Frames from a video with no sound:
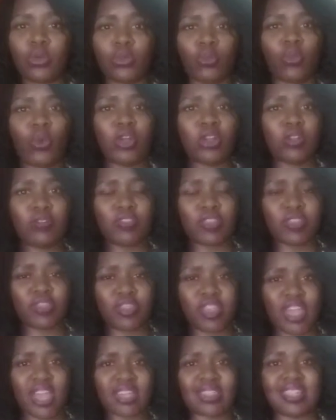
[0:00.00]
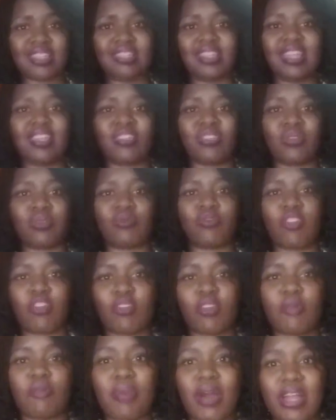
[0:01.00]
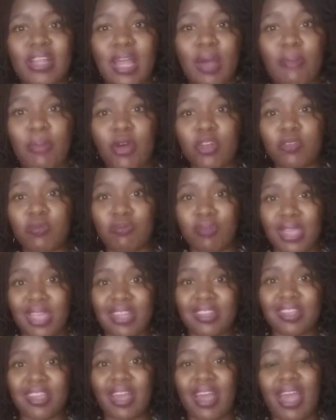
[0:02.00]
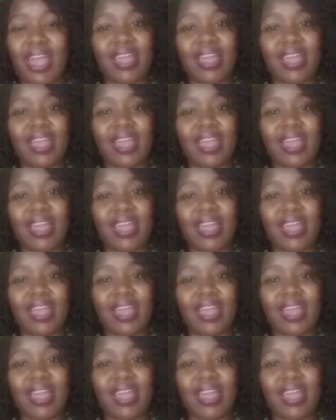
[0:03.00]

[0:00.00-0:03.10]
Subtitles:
One of the things that is very bad about media,